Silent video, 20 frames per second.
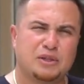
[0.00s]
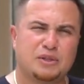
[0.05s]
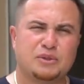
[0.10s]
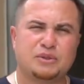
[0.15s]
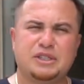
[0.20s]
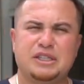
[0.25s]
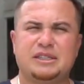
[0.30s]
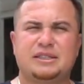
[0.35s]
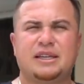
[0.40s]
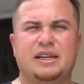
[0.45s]
little
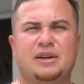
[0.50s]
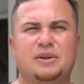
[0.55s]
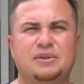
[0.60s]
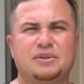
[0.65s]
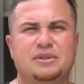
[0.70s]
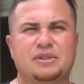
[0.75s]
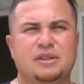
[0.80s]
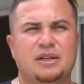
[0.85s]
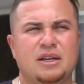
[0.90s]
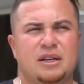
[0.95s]

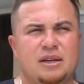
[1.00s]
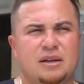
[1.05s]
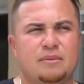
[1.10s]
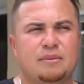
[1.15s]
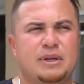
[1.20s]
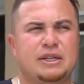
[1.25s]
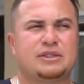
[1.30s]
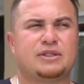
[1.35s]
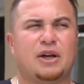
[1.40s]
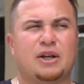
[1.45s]
details,
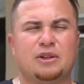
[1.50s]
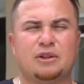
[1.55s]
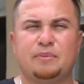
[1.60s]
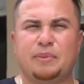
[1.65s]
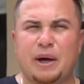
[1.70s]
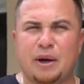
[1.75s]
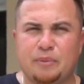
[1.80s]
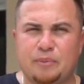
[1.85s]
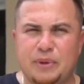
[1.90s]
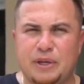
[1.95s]
but it's all
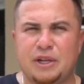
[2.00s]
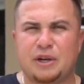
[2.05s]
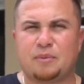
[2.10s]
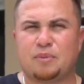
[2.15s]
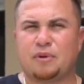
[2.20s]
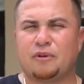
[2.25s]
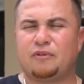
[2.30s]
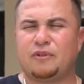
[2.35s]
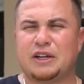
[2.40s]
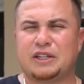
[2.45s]
about being a
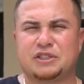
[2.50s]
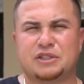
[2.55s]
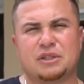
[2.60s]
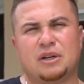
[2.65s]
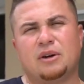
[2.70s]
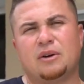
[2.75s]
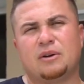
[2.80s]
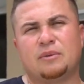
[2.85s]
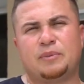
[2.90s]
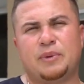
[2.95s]

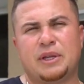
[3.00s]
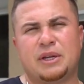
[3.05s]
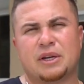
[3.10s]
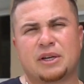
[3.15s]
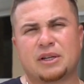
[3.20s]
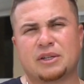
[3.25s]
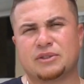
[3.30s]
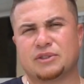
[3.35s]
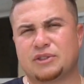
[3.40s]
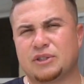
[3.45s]
professional and being a
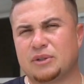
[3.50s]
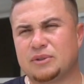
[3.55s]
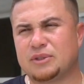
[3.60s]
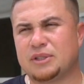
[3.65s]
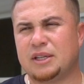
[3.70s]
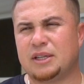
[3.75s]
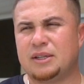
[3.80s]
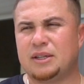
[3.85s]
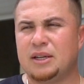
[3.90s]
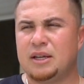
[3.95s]

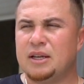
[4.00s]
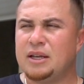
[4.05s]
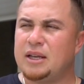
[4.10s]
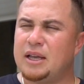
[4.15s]
consultant